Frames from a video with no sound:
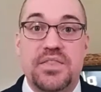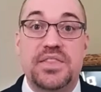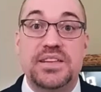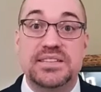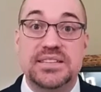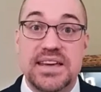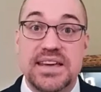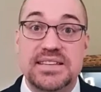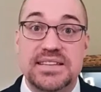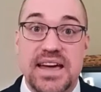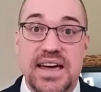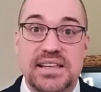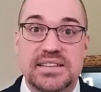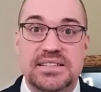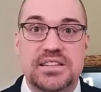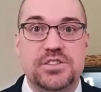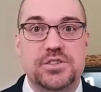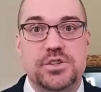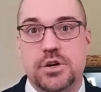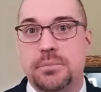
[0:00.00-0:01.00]
The
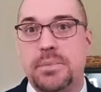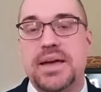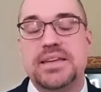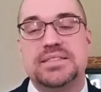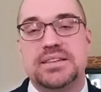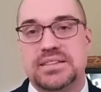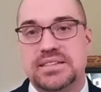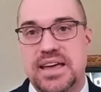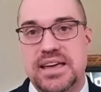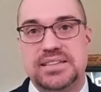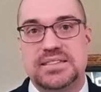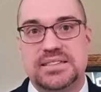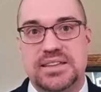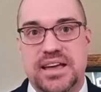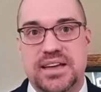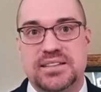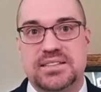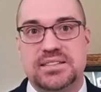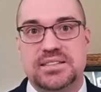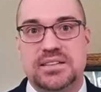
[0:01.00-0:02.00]
t-test is your basic taste
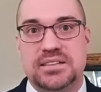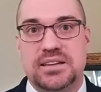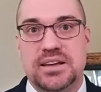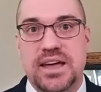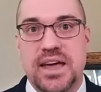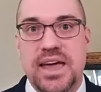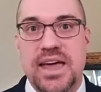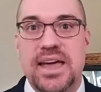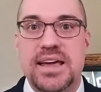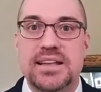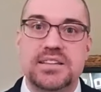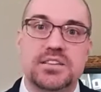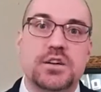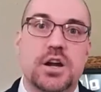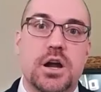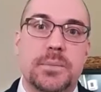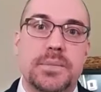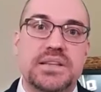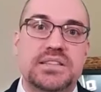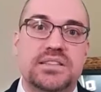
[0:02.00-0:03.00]
test. It
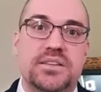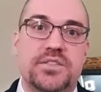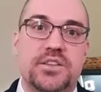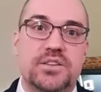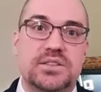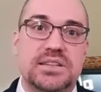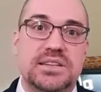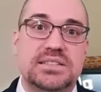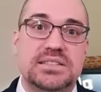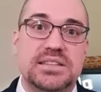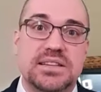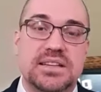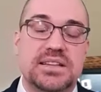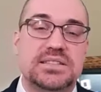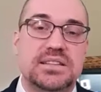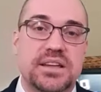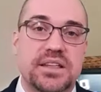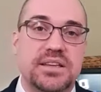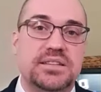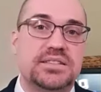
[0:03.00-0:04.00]
determines if there's a
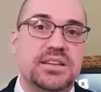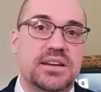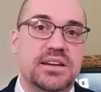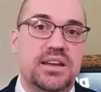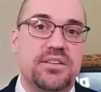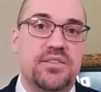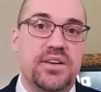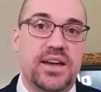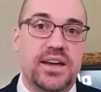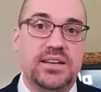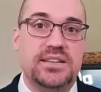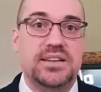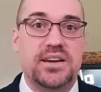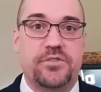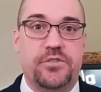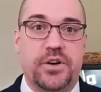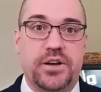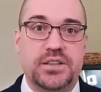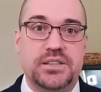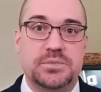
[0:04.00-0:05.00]
statistically significant
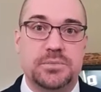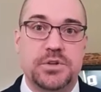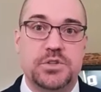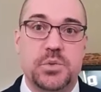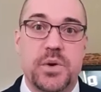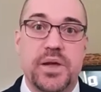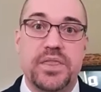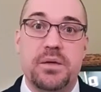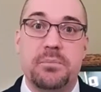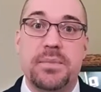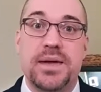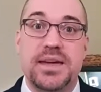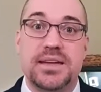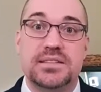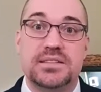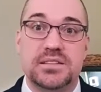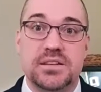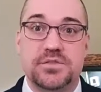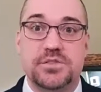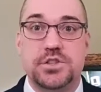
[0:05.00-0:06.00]
difference between the
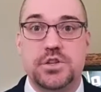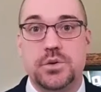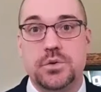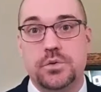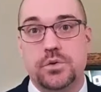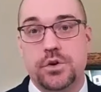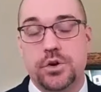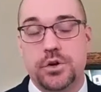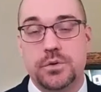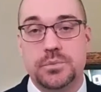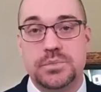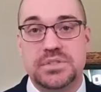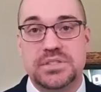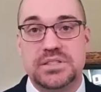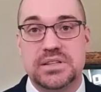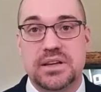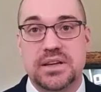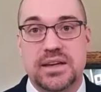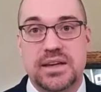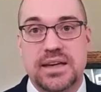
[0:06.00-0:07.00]
means of two
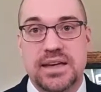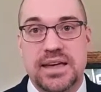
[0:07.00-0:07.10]
groups.